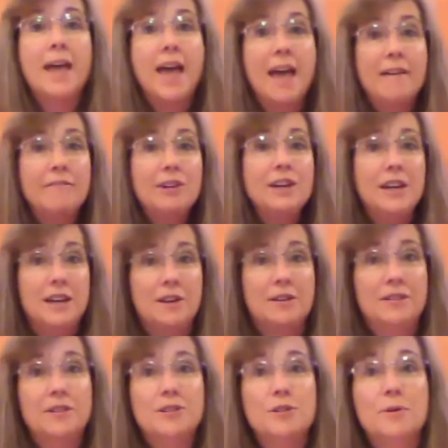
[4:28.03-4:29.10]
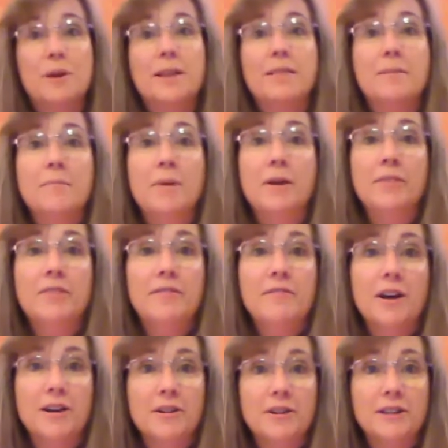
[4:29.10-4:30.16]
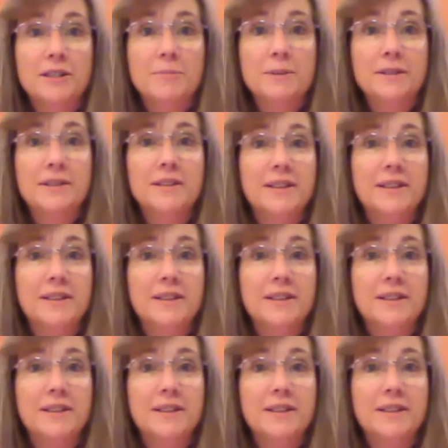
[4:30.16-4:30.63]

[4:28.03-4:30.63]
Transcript: every year during the month of our Christmas